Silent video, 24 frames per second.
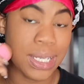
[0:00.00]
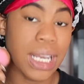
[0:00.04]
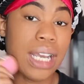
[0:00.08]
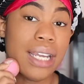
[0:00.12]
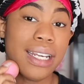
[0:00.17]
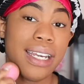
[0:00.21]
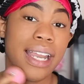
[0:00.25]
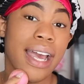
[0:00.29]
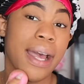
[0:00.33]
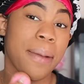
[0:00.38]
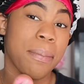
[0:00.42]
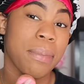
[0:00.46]

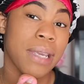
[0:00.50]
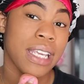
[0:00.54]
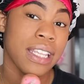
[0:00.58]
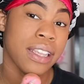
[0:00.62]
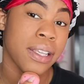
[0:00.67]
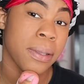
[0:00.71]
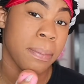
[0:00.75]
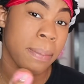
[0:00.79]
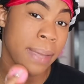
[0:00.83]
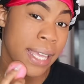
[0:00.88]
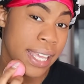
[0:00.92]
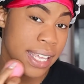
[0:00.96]
not been
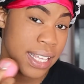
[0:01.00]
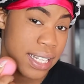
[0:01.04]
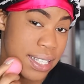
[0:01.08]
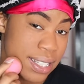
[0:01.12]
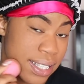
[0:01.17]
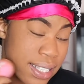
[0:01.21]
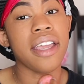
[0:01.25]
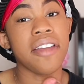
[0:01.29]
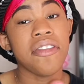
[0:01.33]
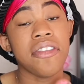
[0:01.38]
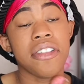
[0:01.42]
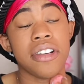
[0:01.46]
the best.
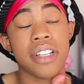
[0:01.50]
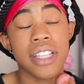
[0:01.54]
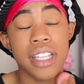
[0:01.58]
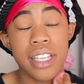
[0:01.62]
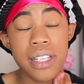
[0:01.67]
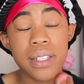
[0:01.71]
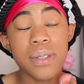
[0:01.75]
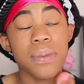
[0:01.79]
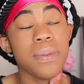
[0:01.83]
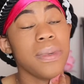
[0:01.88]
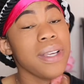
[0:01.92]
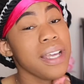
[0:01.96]
And for
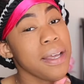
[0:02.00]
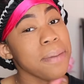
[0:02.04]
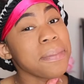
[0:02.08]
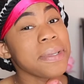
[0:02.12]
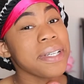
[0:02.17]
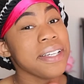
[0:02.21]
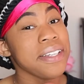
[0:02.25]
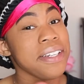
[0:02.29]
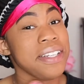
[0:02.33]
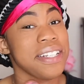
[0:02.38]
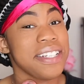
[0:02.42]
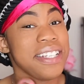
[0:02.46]
this one, I'm
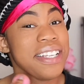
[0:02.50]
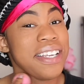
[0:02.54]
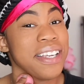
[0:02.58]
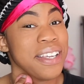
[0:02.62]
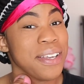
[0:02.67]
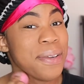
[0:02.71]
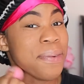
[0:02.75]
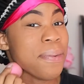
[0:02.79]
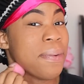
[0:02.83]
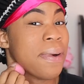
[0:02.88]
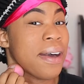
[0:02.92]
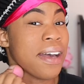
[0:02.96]
gonna tell
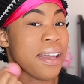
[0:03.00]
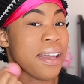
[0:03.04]
you why.